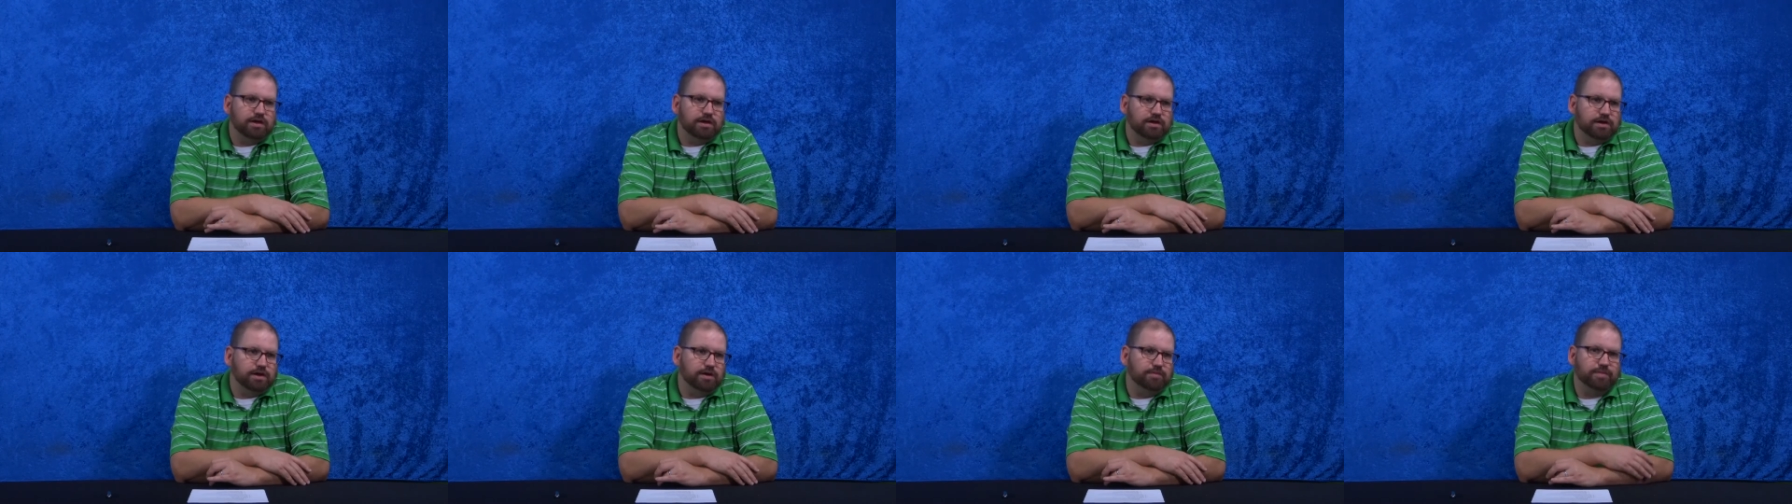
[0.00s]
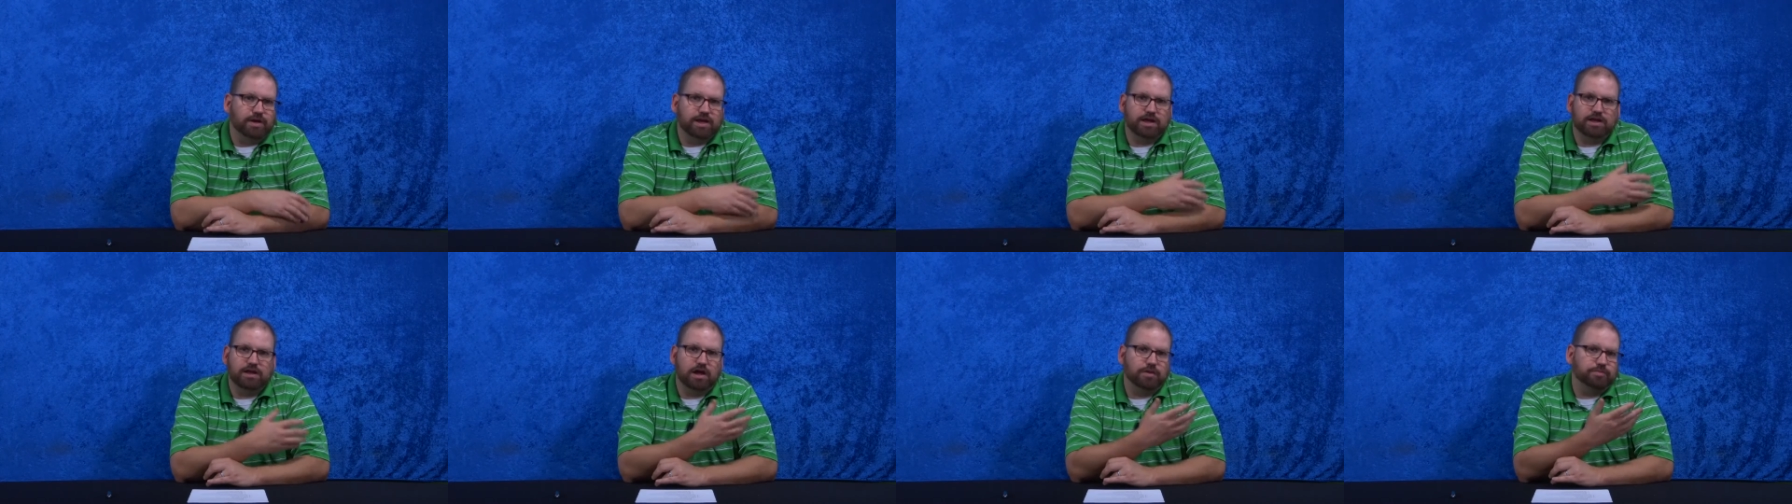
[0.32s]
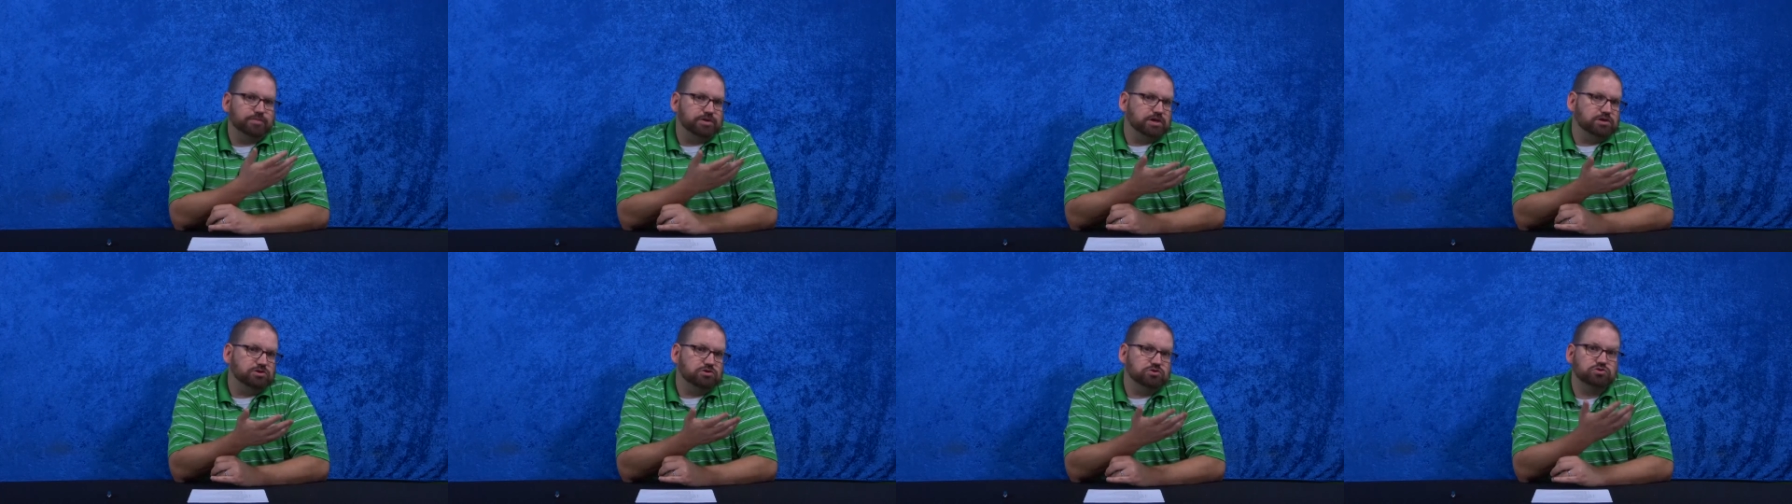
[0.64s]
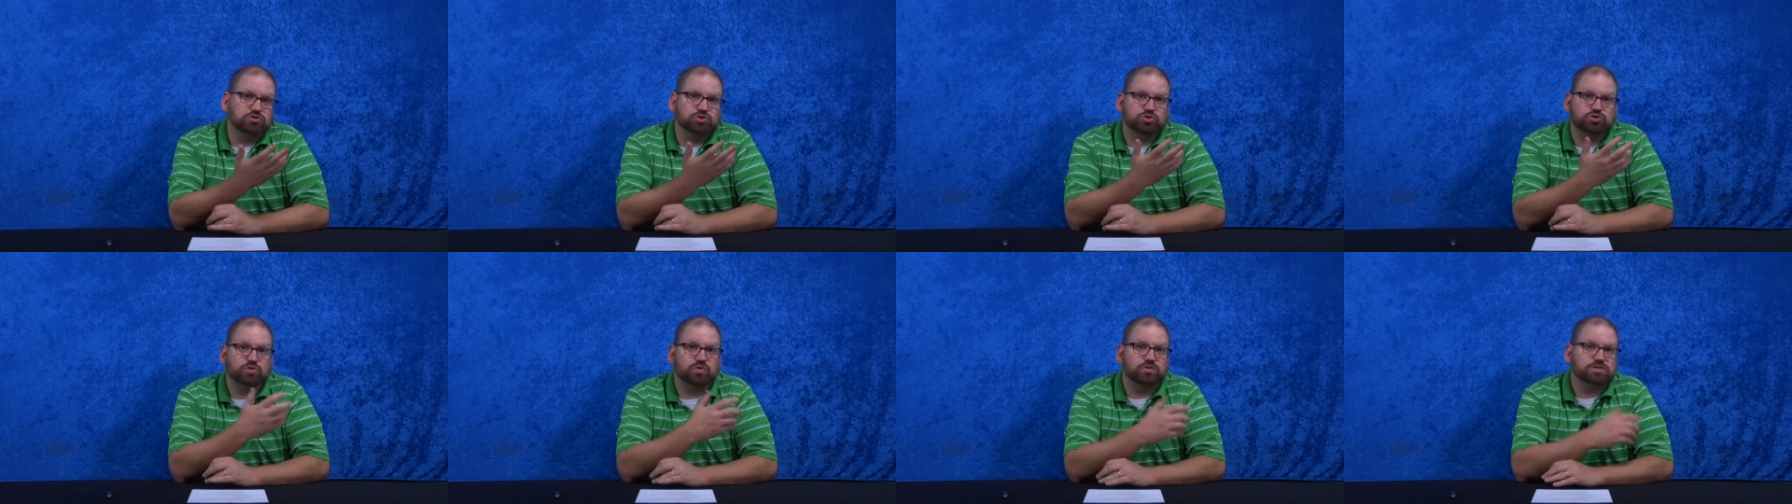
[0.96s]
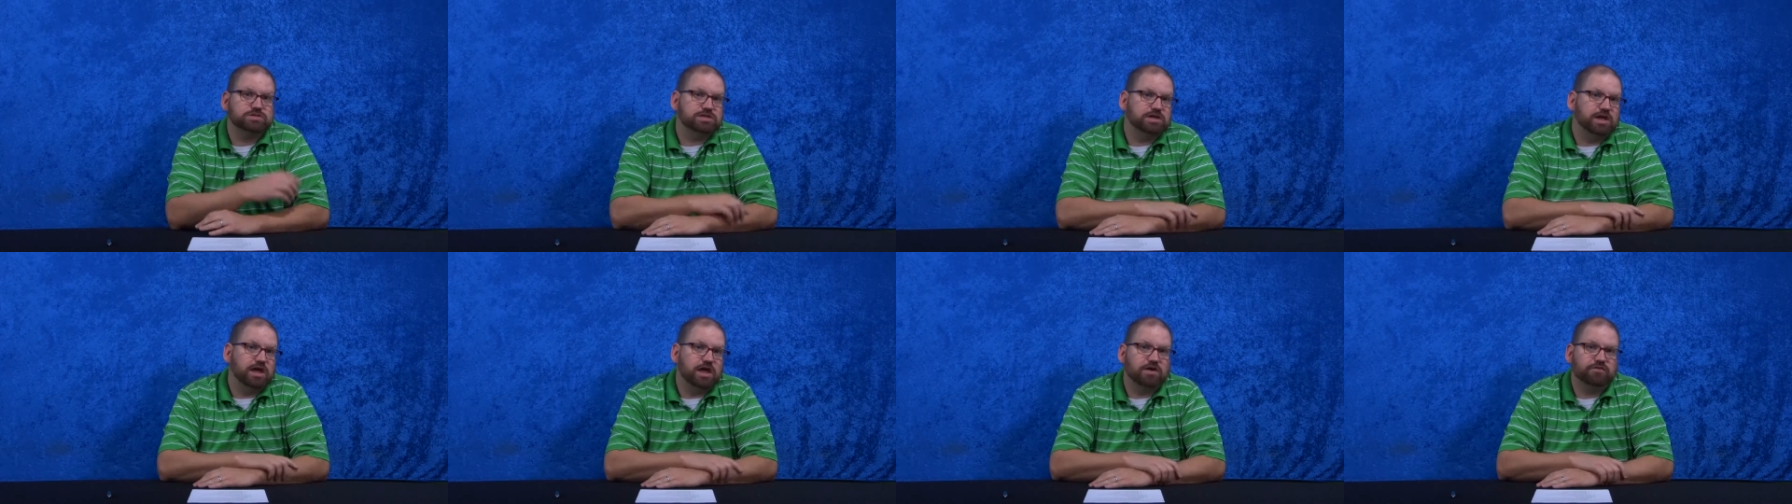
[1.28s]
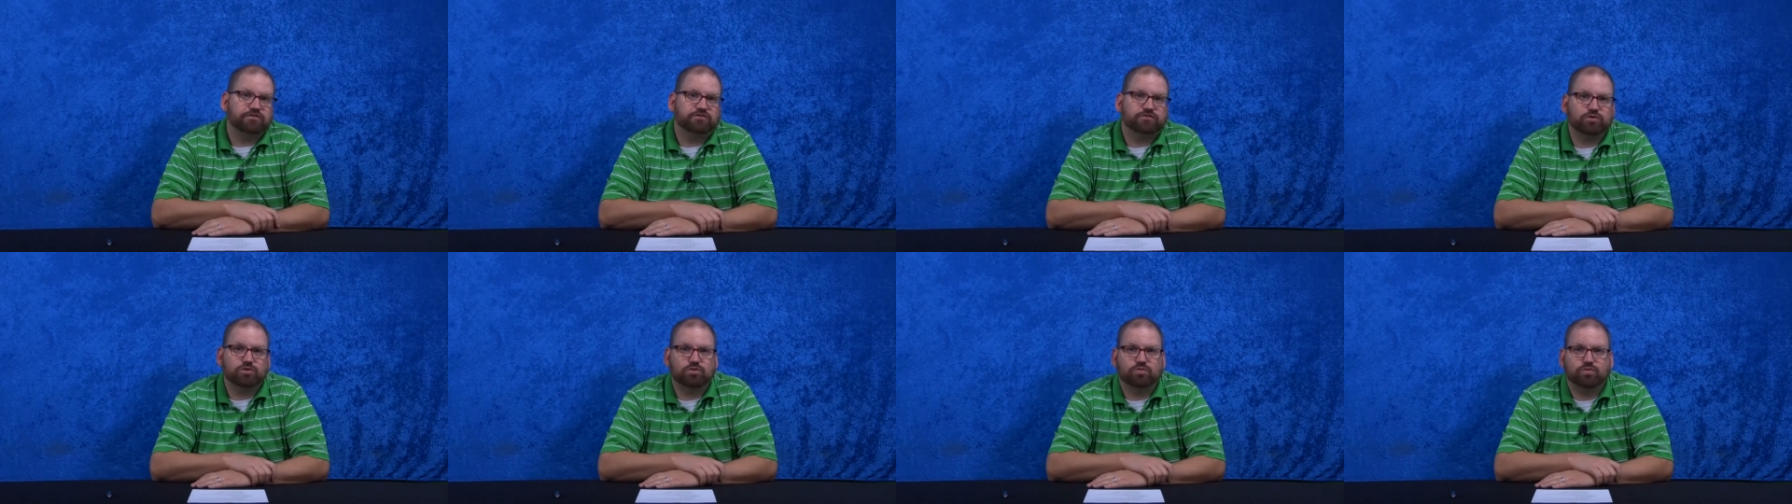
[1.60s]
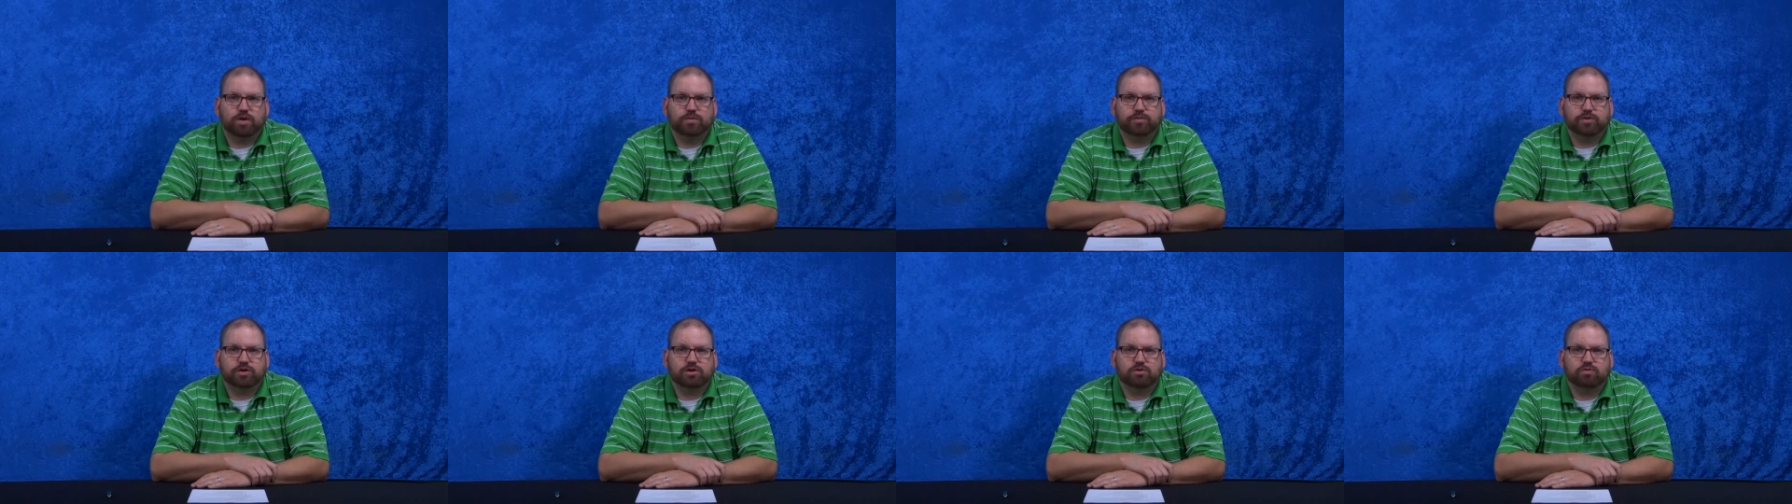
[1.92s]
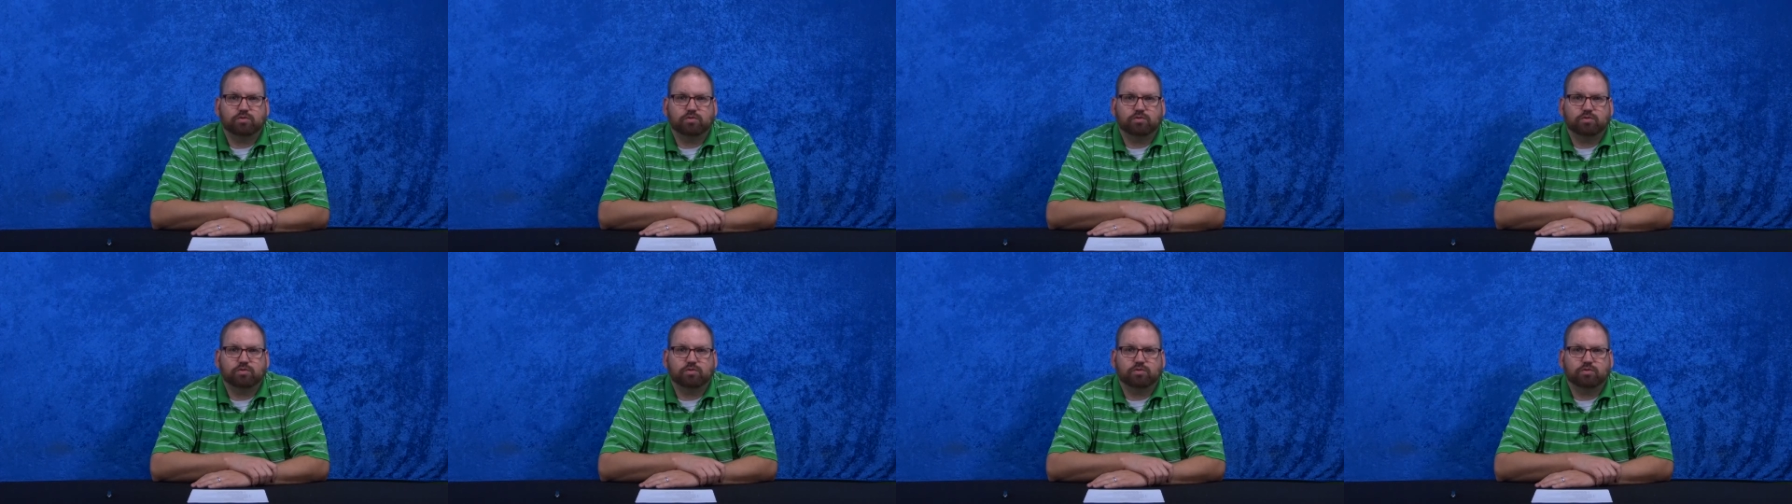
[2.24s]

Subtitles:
it may not be unusual today for women